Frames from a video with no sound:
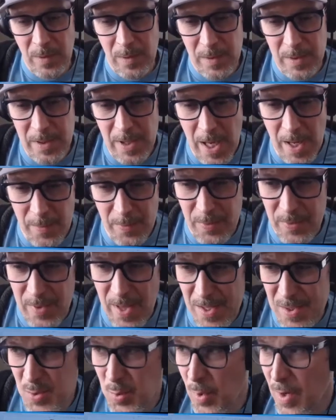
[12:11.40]
Yeah,
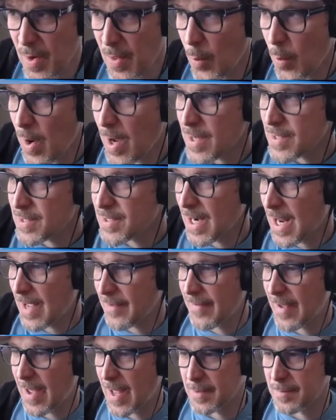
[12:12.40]
that's one of the ways that
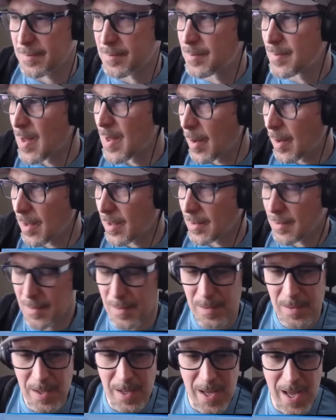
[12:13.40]
I've had
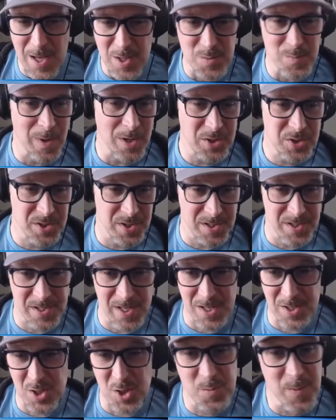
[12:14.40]
as much
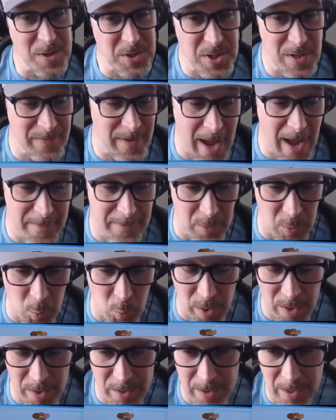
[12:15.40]
success, especially if I haven't
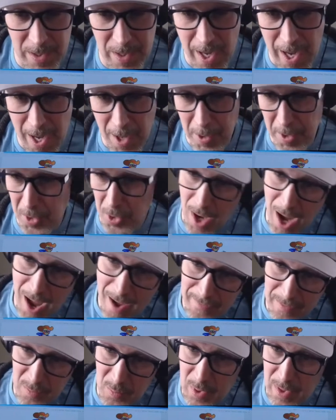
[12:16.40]
ridden in an area or I
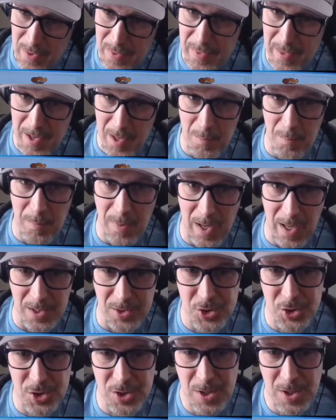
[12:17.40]
haven't ridden there
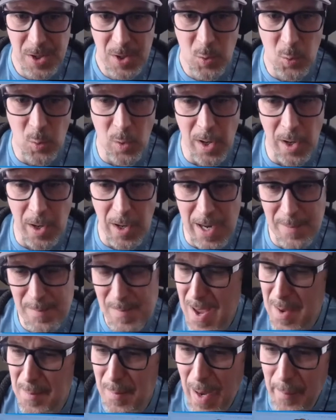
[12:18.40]
much, where
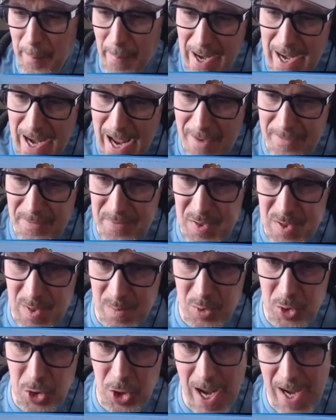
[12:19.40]
I might have some
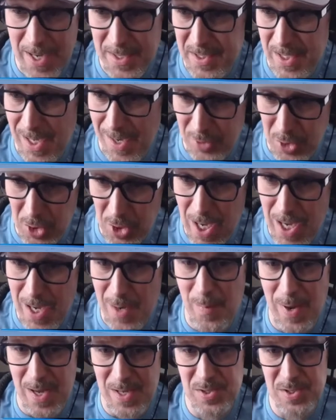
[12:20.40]
tracks that I've created
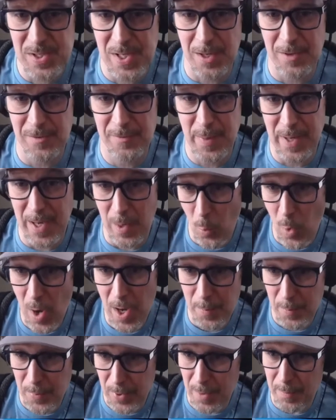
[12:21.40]
myself, but I want
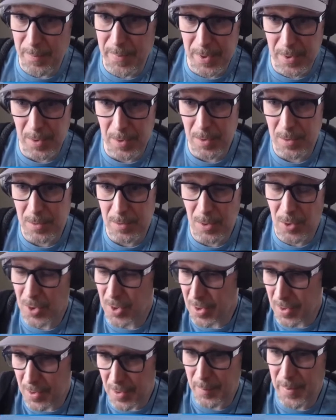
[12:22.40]
to put a
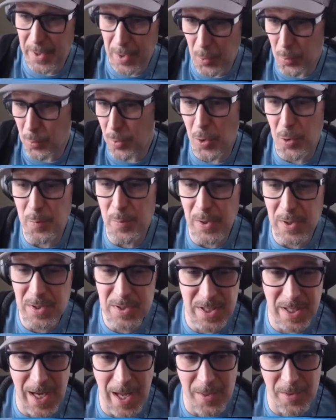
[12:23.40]
bigger road book
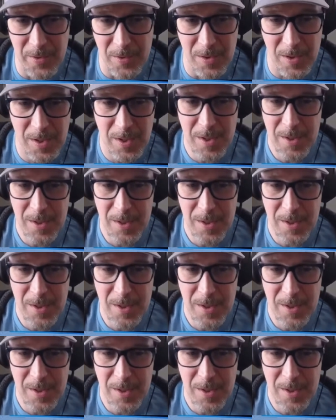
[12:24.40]
together.